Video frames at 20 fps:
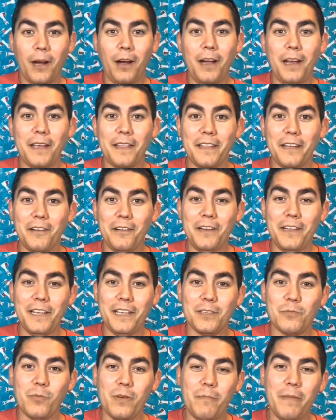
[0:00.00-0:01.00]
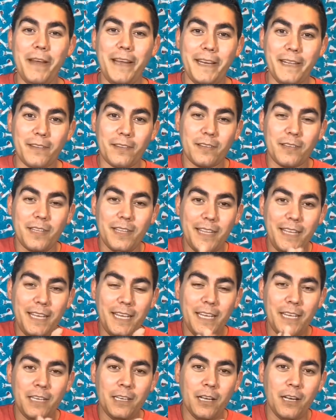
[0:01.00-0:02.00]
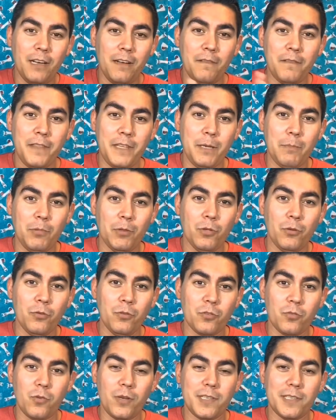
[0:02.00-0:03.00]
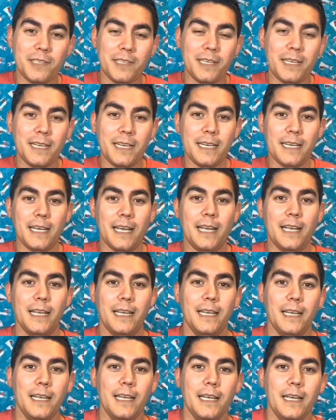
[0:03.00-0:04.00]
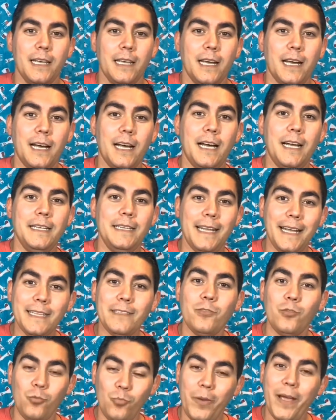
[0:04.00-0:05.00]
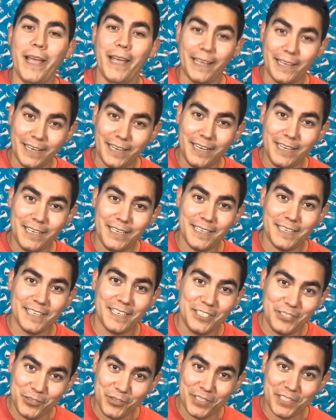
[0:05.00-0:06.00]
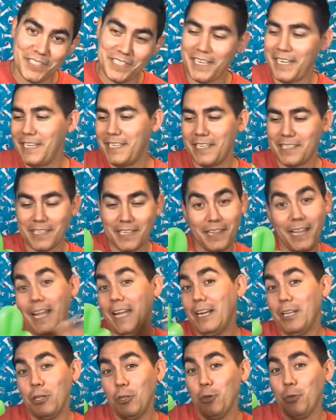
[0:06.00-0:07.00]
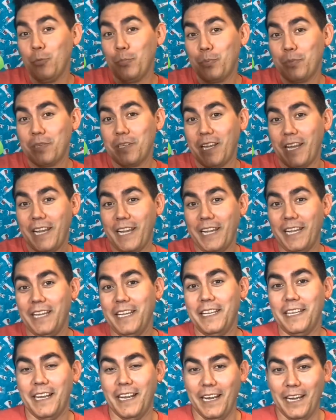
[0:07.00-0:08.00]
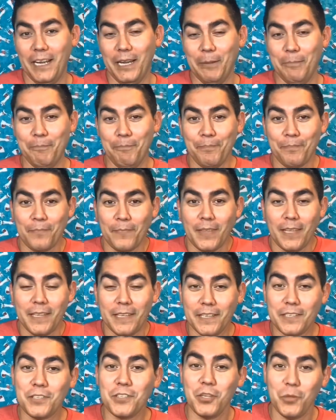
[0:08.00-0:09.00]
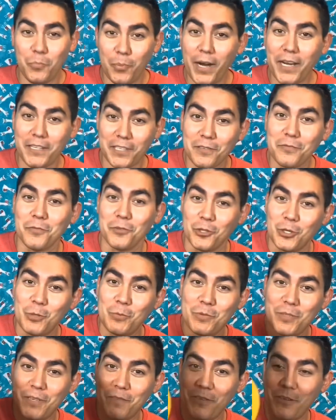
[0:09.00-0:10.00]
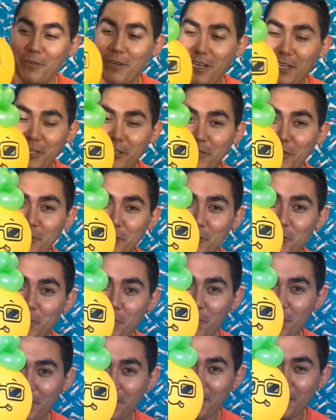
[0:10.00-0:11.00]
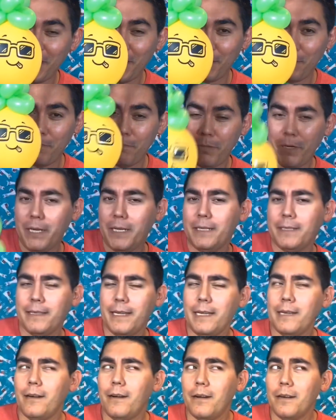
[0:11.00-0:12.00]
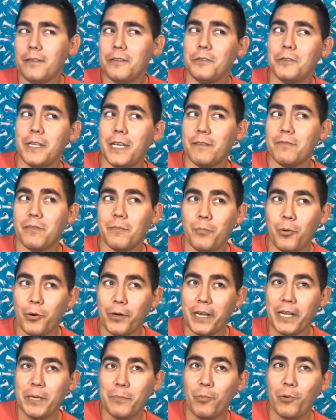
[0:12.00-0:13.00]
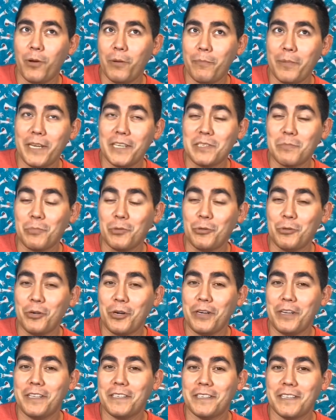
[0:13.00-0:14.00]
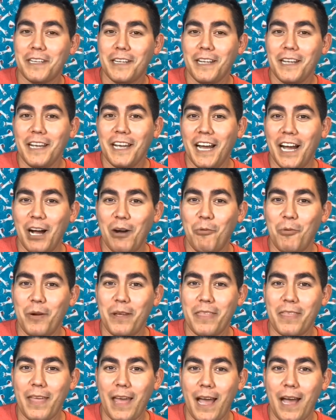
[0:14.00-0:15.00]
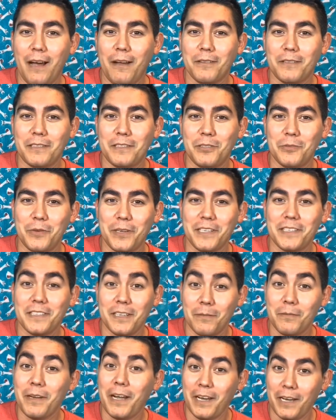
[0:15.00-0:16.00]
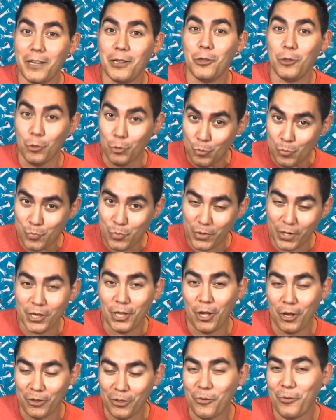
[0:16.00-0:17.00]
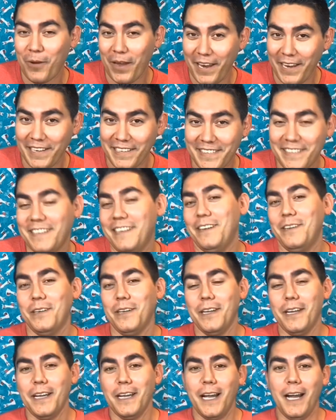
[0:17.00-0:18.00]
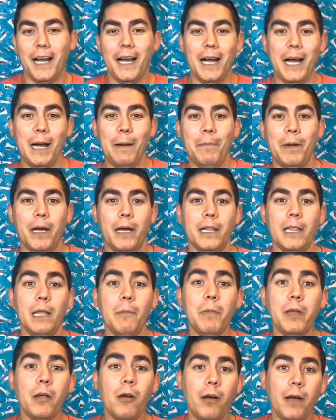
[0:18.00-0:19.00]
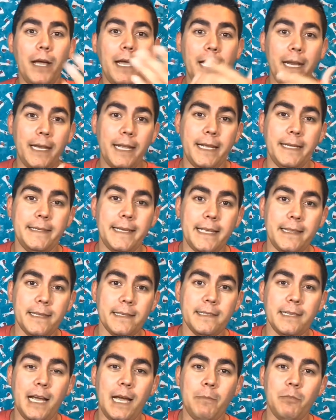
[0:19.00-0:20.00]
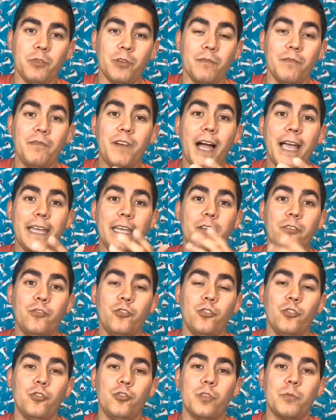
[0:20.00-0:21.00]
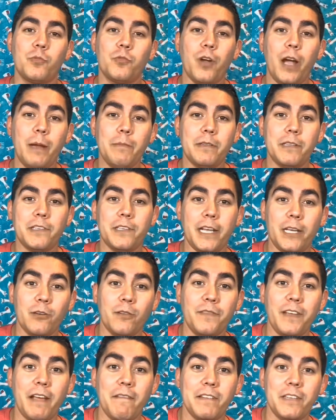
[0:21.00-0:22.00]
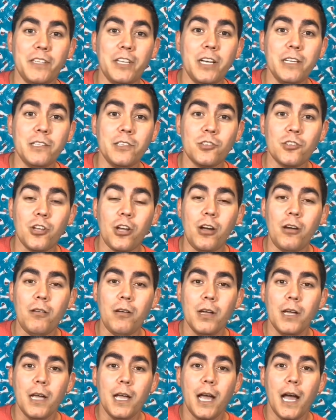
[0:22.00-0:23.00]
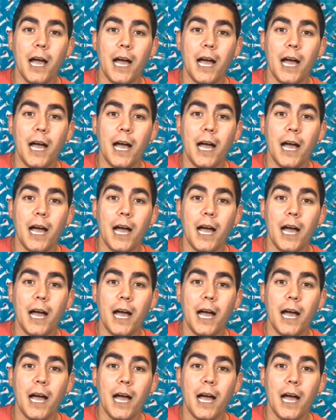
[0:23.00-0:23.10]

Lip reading: All right, there it is. We made it to the end of the balloon twisting. Not too bad, huh? As you can see, just a lot of loops, and this is good practice for loops if you're not used to doing them all the time, but it's kind of hard to get from point A to point B as a balloon artist without doing some kind of loop along the way. So let me go ahead and take this time to invite you to subscribe to the channel if you haven't done so.